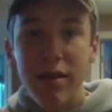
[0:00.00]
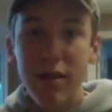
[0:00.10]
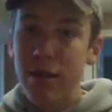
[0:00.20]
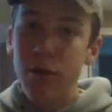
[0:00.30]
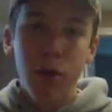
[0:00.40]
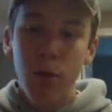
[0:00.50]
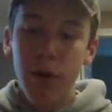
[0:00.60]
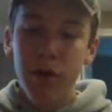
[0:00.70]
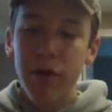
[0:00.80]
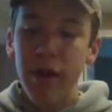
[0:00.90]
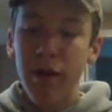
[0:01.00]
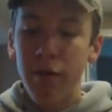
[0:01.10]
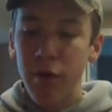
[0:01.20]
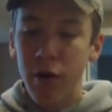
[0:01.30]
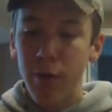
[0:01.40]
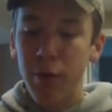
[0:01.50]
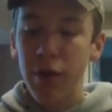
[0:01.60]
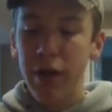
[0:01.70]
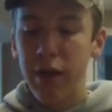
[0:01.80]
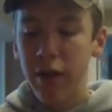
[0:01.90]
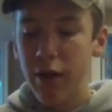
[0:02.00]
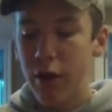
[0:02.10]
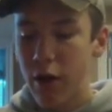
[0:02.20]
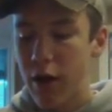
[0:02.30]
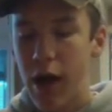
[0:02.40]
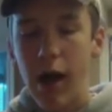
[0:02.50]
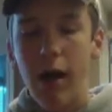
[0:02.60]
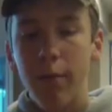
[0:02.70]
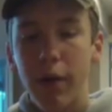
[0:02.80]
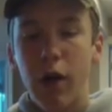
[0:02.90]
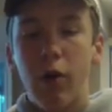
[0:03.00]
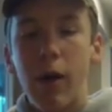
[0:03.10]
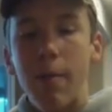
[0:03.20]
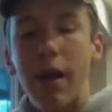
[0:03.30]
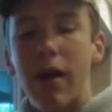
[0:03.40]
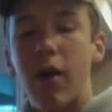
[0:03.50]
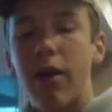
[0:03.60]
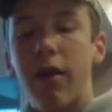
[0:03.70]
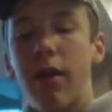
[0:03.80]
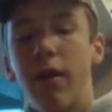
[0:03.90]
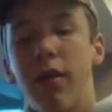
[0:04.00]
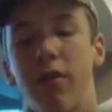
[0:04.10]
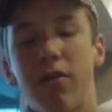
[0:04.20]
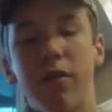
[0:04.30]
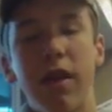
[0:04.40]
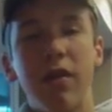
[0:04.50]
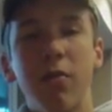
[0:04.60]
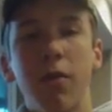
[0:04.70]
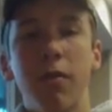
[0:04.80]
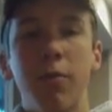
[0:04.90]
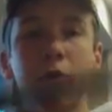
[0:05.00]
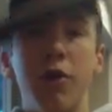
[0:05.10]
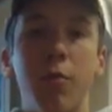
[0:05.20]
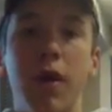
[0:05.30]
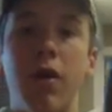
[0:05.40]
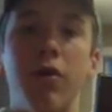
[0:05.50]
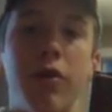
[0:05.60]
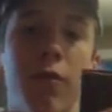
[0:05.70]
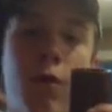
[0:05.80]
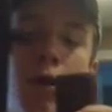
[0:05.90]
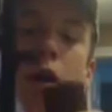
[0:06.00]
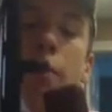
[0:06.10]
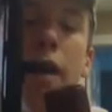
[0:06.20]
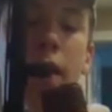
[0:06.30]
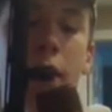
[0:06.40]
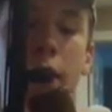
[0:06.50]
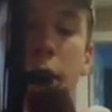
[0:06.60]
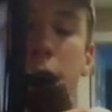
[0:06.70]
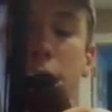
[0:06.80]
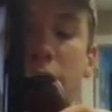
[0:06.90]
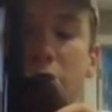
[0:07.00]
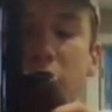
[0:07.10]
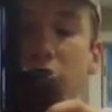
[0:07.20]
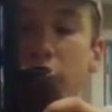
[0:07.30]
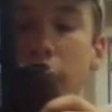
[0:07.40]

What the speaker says: you don't want to do that if you're going to putting your barrel right back on. So next you want to put your barrel and your forearm back on, slide it